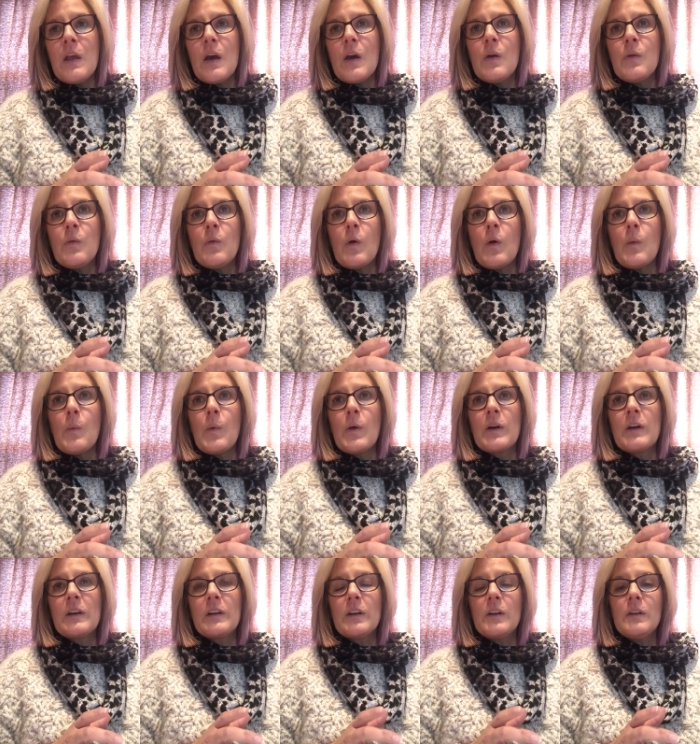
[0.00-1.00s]
of what we're
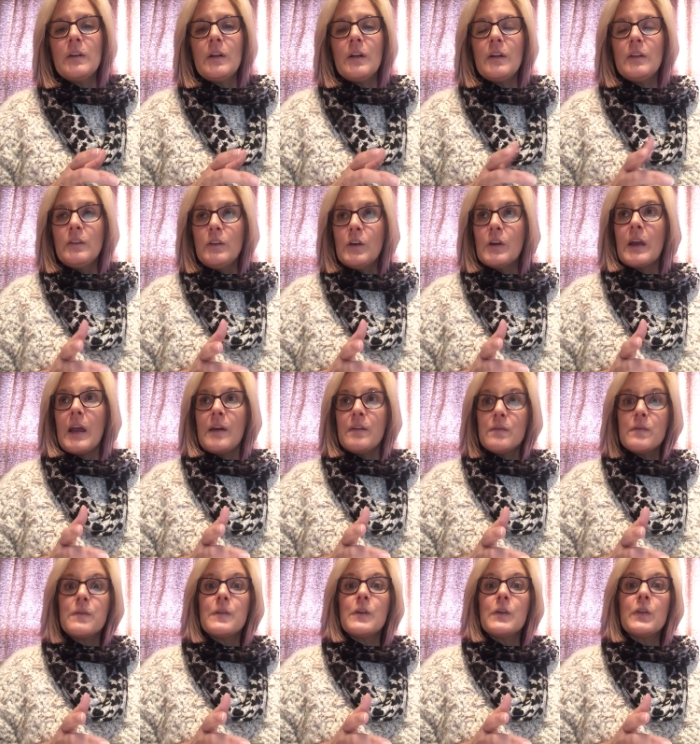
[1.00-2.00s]
going to look
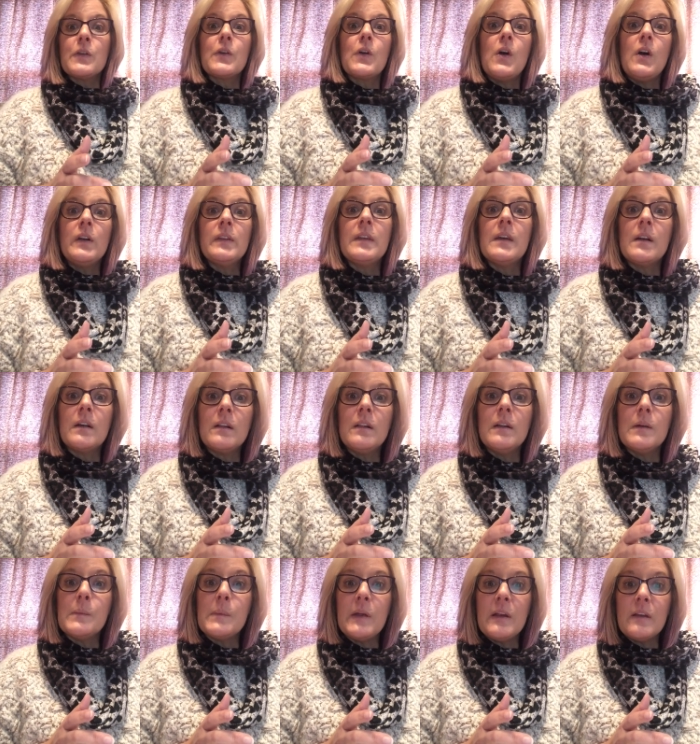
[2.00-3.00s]
at further, called the
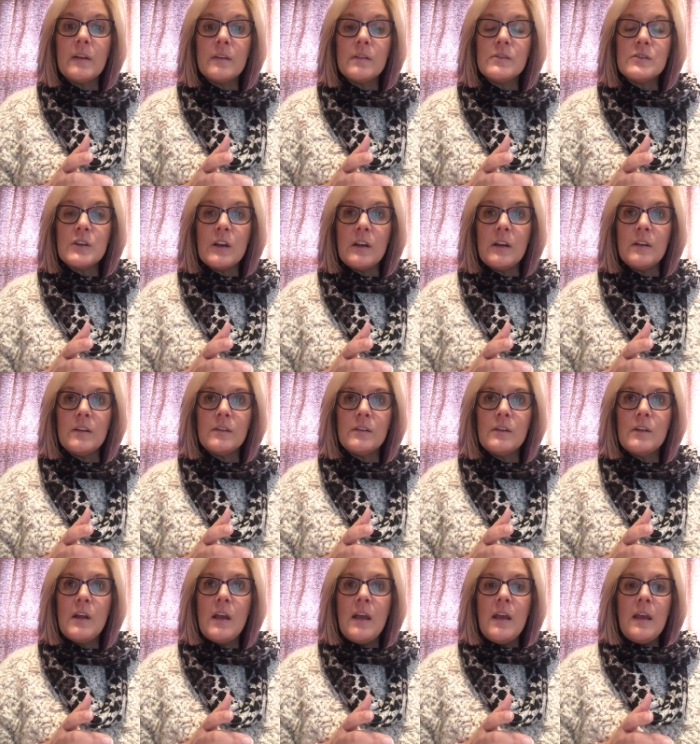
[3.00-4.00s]
Columbian
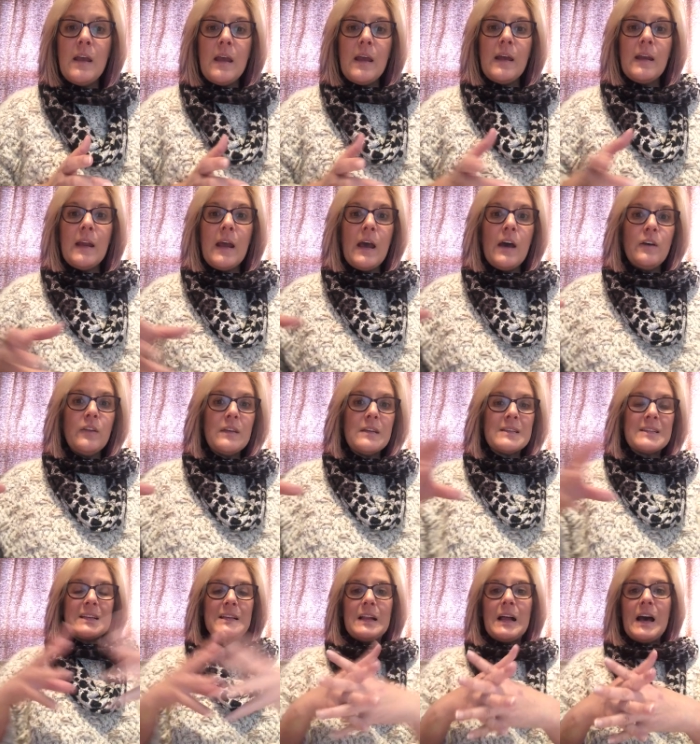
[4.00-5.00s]
Exchange, and how
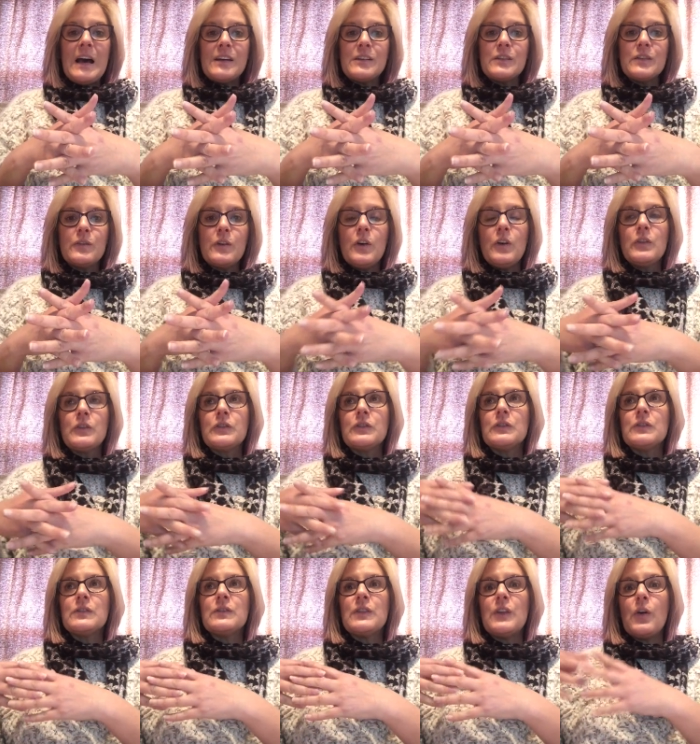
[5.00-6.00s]
these clash of
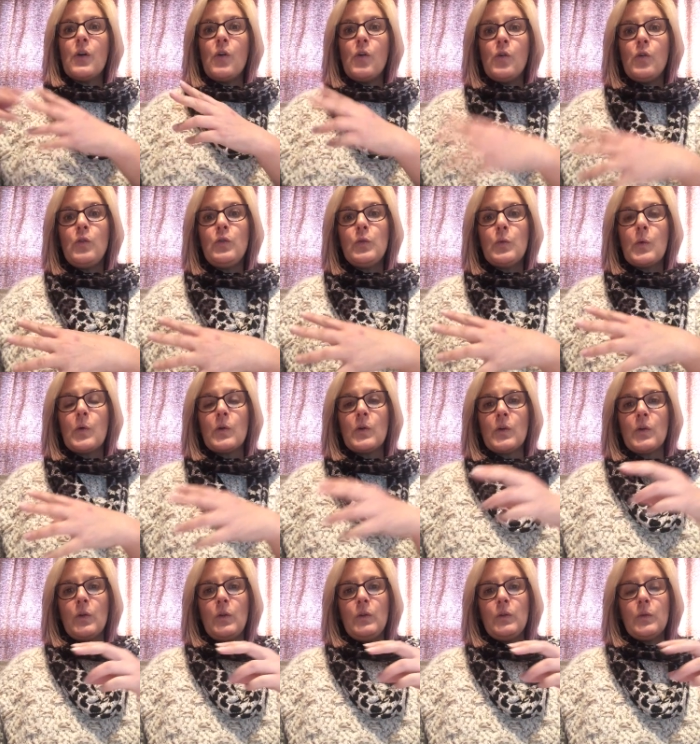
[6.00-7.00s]
cultures, the old
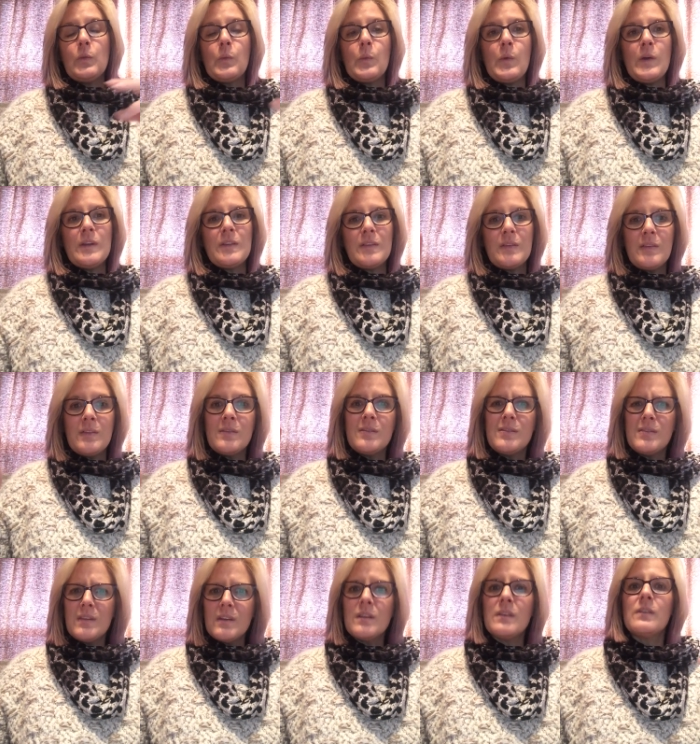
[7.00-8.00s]
world with
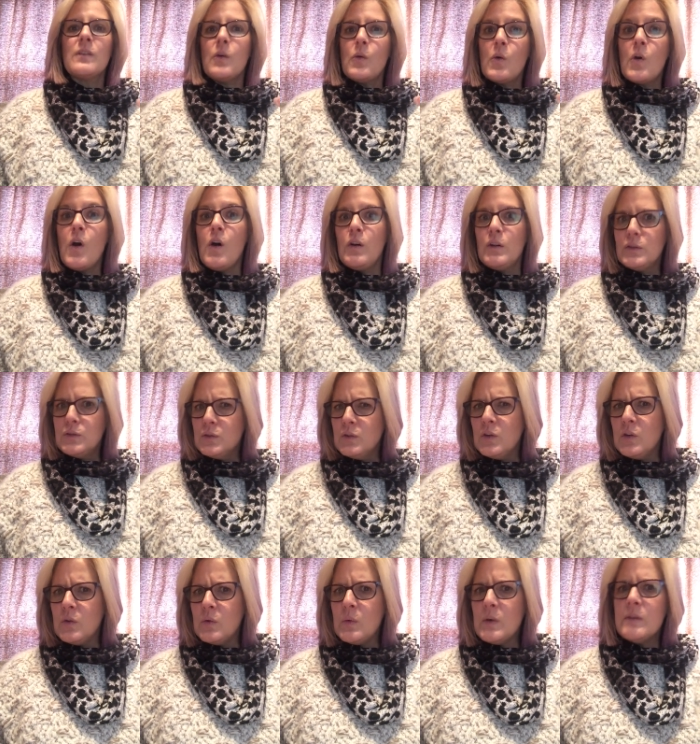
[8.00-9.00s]
the so-called
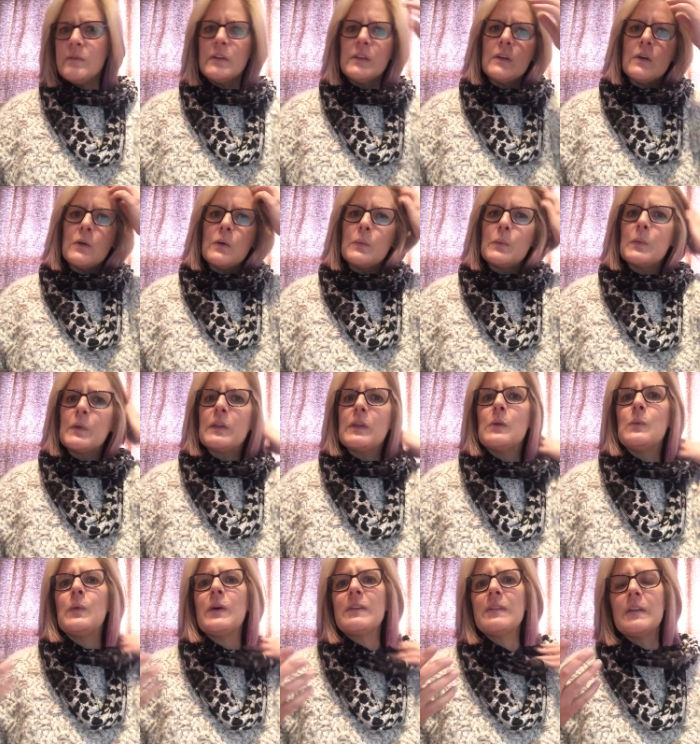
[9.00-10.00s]
new, even though it really
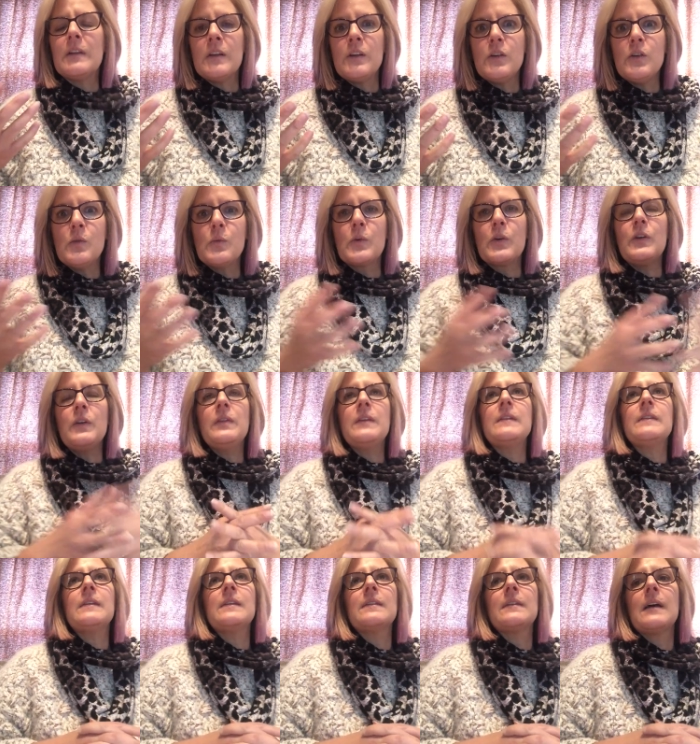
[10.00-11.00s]
wasn't a new world,
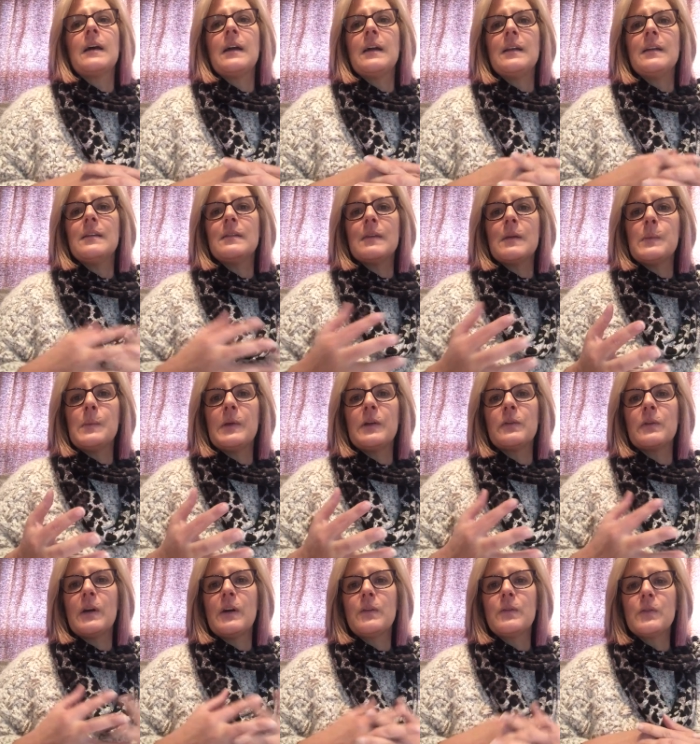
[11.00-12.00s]
these societies had been
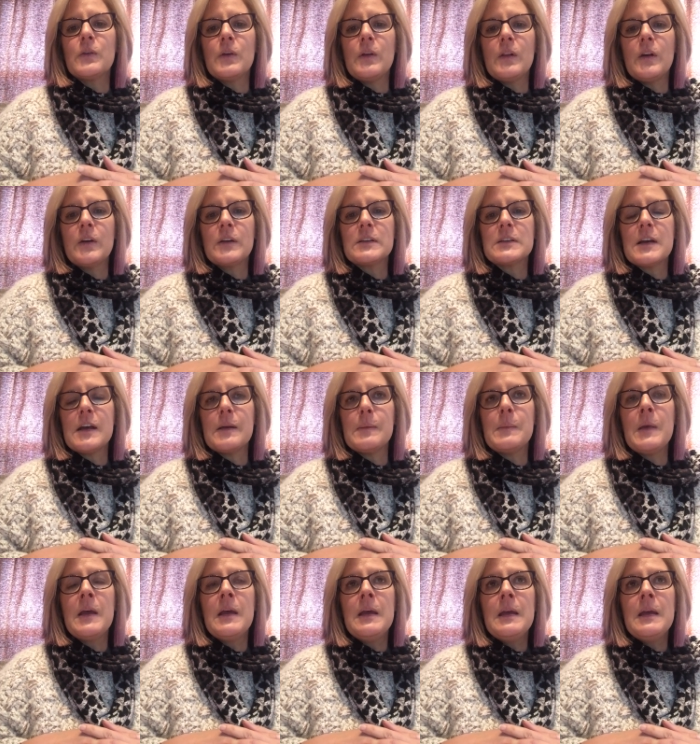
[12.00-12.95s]
around for a long time,